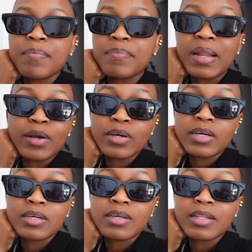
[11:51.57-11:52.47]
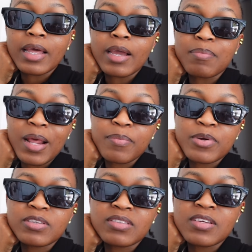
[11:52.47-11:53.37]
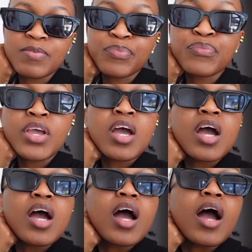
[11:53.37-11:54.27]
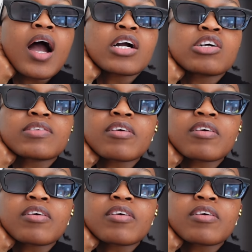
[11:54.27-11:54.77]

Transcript: black, like a black person, because uh,